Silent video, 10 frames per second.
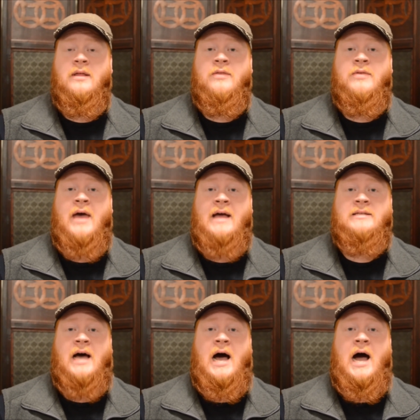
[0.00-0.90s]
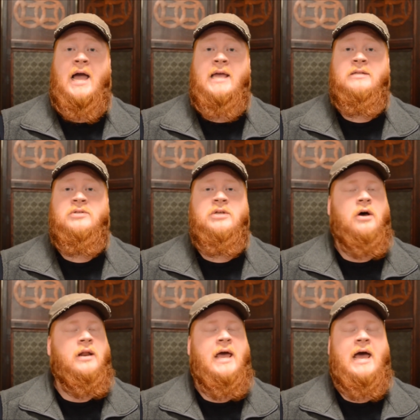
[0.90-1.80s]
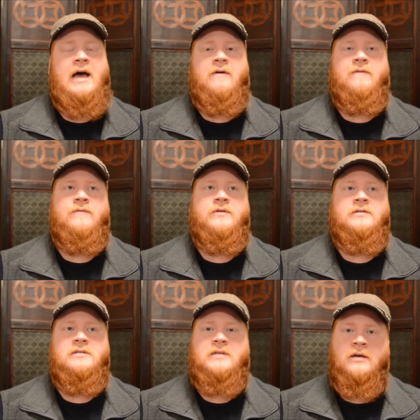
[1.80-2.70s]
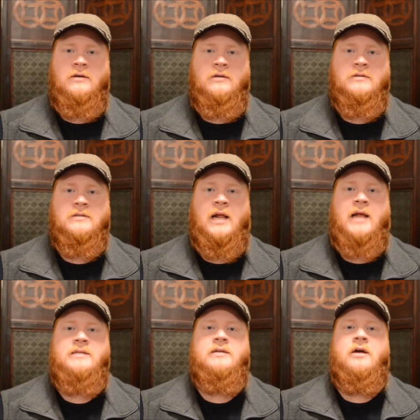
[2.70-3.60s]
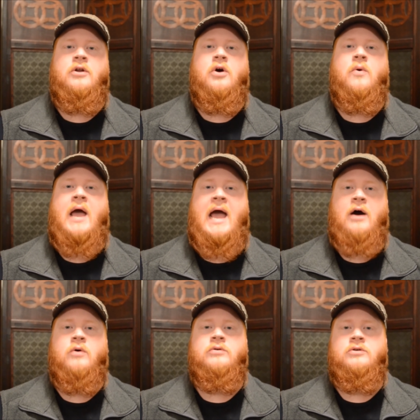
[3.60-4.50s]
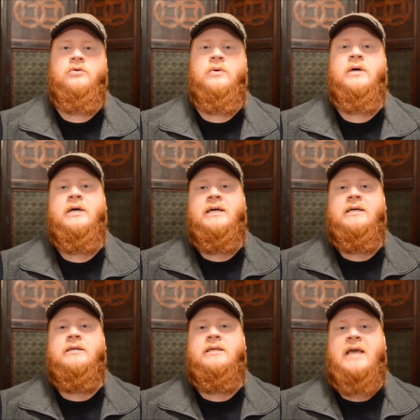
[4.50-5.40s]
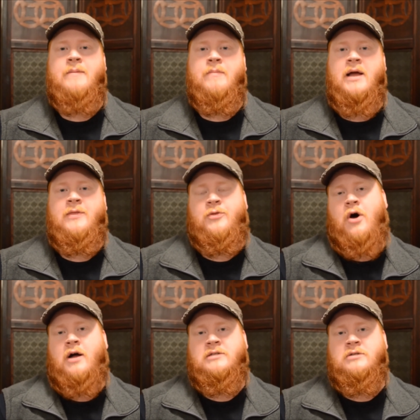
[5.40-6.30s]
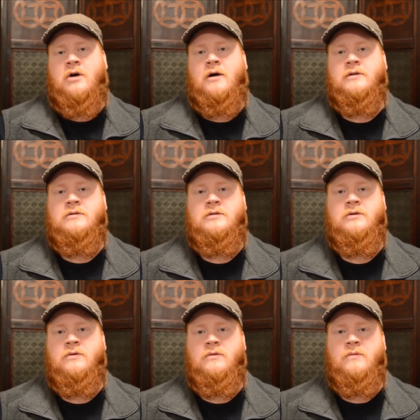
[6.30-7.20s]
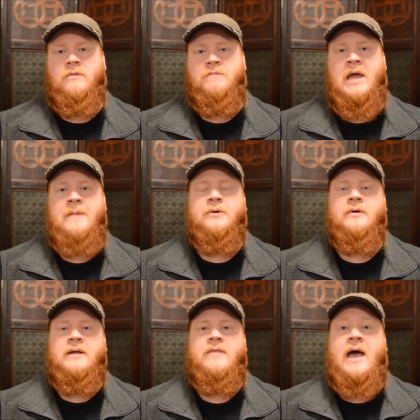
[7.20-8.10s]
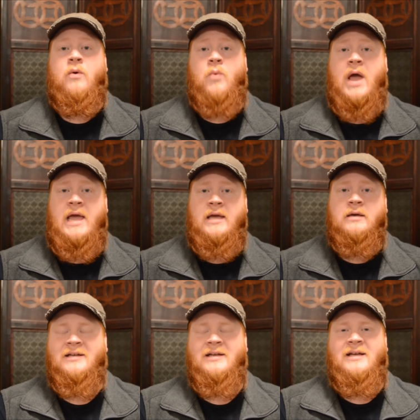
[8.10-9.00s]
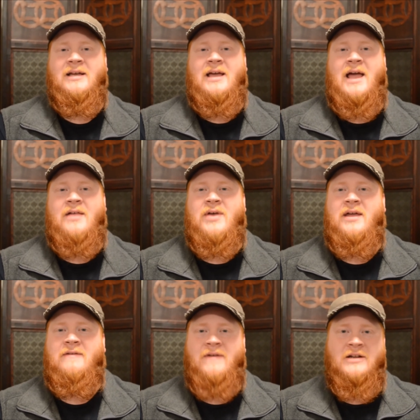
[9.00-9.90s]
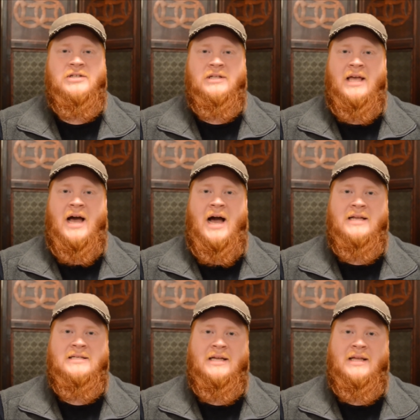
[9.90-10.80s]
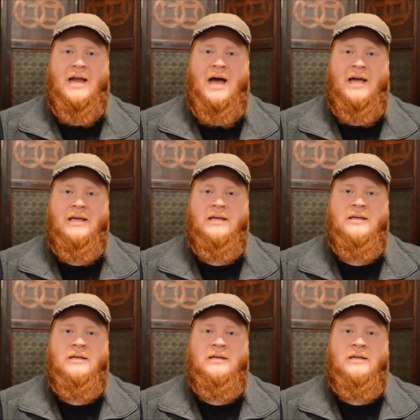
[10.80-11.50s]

That I did not have the skills and I did not know how to get my thoughts onto paper in that way. And then eventually I decided that I.